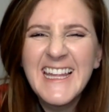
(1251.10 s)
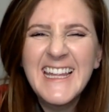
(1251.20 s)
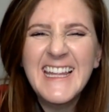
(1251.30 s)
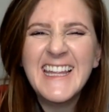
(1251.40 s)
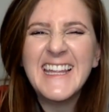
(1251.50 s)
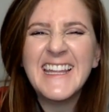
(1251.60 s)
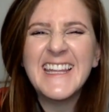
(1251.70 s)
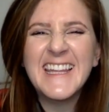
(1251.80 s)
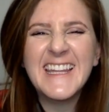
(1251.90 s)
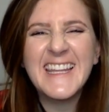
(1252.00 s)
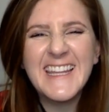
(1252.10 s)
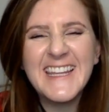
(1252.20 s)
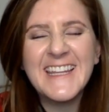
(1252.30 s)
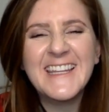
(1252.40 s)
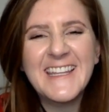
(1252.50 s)

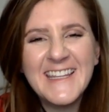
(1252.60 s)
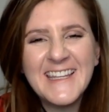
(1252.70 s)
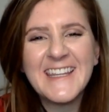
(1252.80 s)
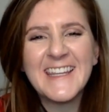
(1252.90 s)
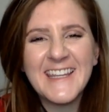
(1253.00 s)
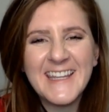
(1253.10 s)
(not speaking)